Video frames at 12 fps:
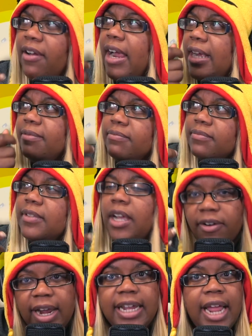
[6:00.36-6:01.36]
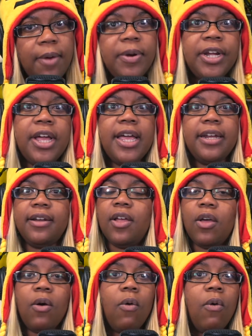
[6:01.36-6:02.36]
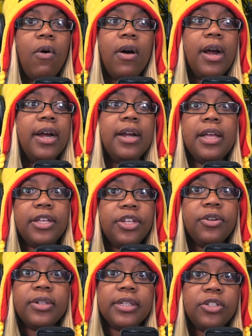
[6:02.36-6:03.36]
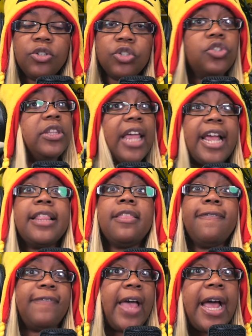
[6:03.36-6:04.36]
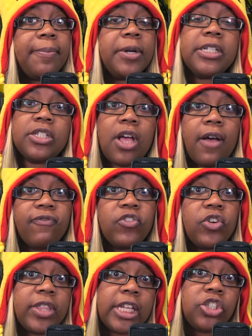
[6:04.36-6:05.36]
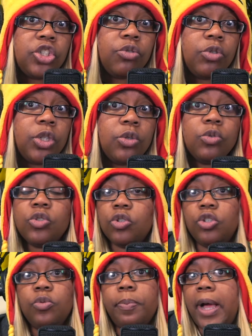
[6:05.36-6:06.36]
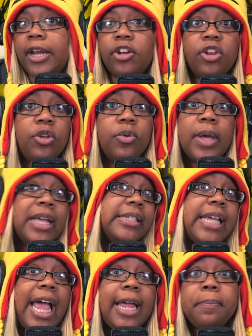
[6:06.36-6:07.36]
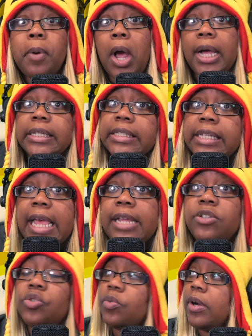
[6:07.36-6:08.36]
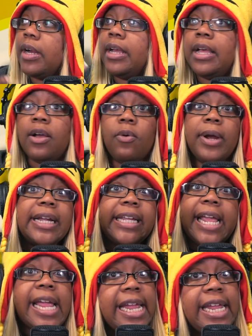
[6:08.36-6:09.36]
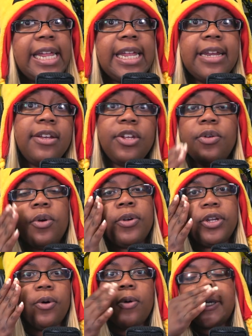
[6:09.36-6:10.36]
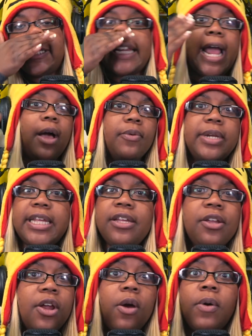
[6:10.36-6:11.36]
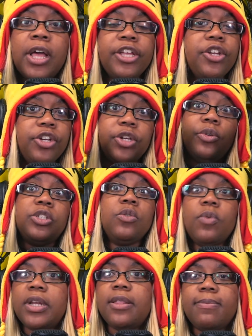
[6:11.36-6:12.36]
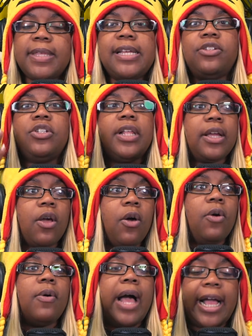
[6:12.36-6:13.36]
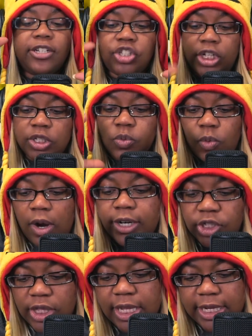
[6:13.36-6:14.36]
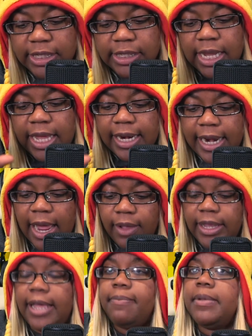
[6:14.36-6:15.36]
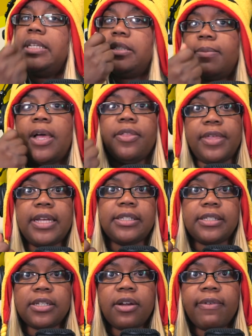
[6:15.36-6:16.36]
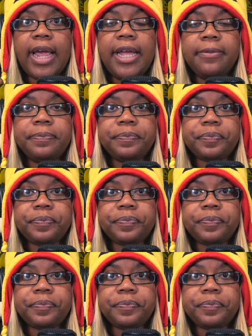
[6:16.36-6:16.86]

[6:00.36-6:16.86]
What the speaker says: All right. Yeah, we're good. Or you like the fabric softener that you use, or you bought a new Tide Pod scent or a Gain or Downy. You know, you're using one of the things. You're like, oh, I just washed this. Now let me smell this. All right.